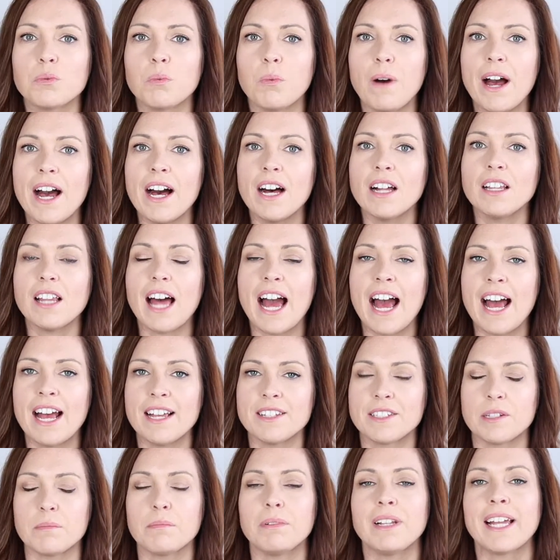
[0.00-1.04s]
well as
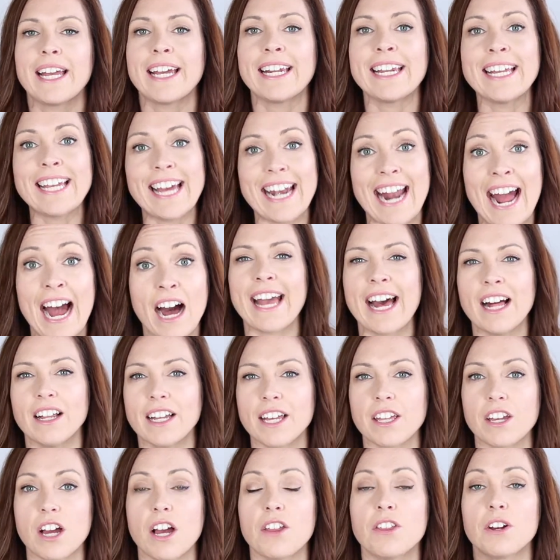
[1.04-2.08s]
planning it out,
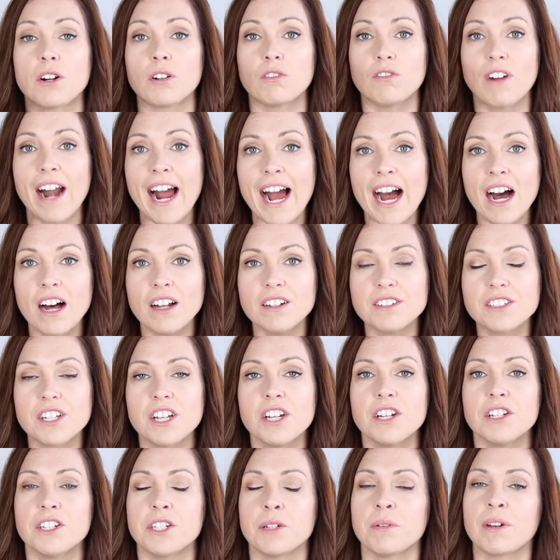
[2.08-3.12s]
like their route,
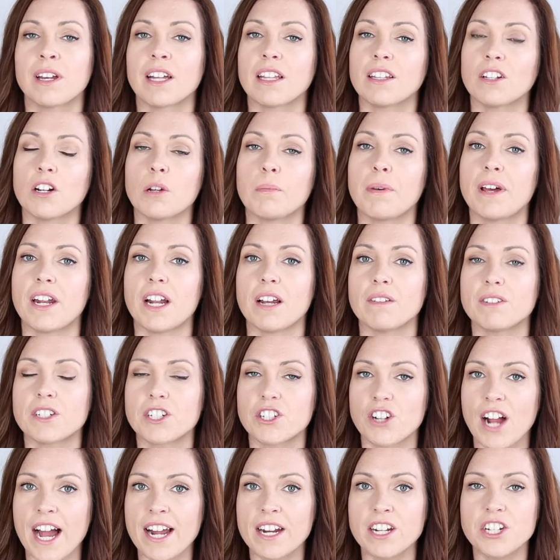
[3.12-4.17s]
doing a little bit of
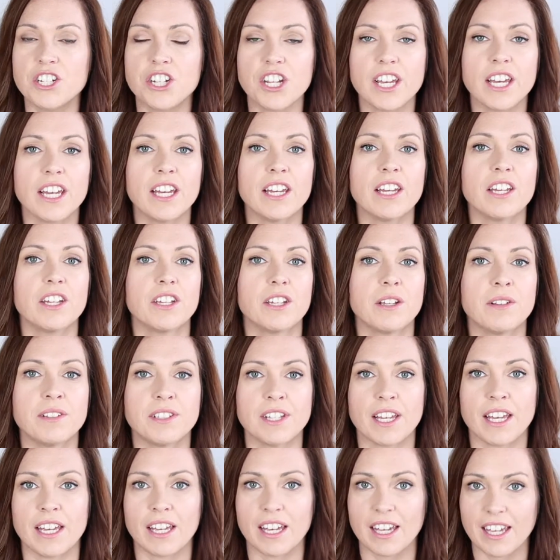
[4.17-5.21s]
strategy,
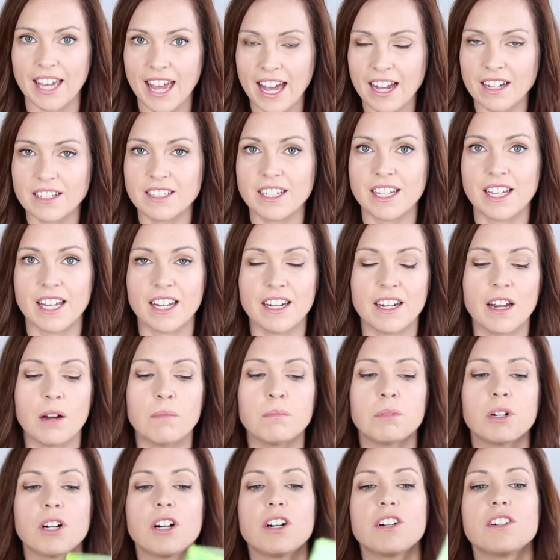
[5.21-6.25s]
using counting and
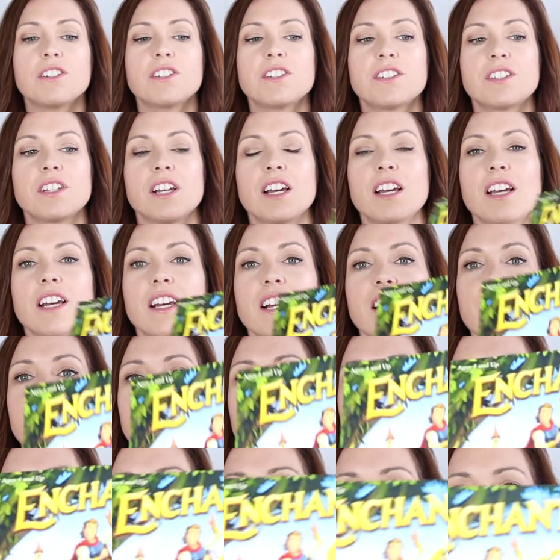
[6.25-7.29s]
numbers.
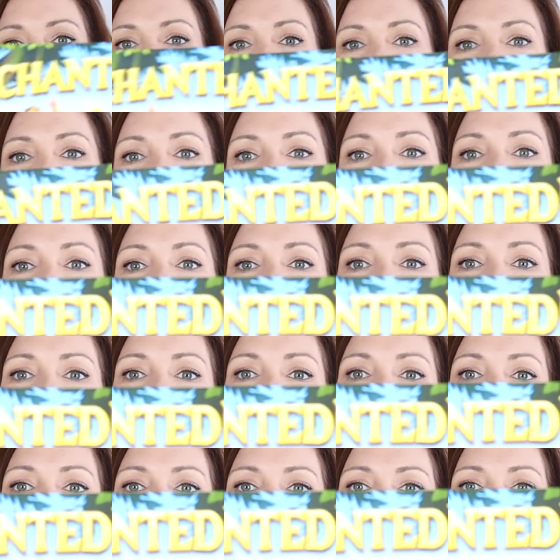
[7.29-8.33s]
So this is just a
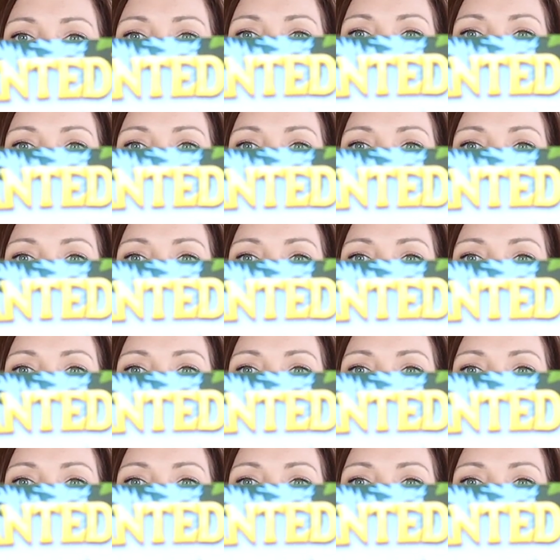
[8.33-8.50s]
really fun